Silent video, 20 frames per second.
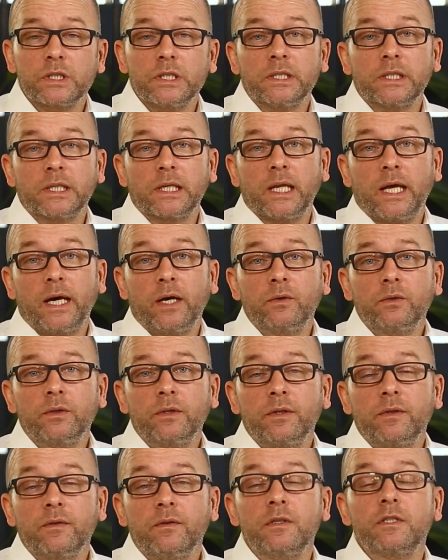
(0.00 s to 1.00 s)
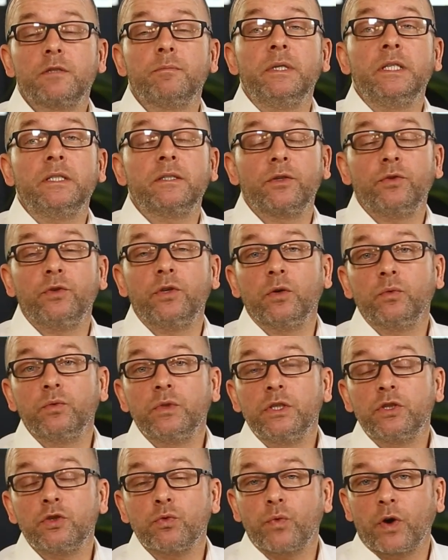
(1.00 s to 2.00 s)
in the cloud. This means that you don't
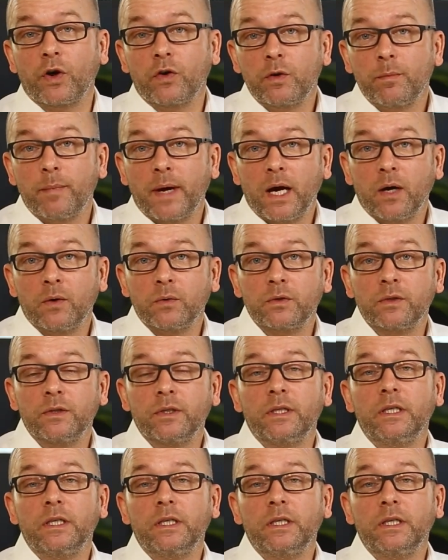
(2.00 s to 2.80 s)
need to worry about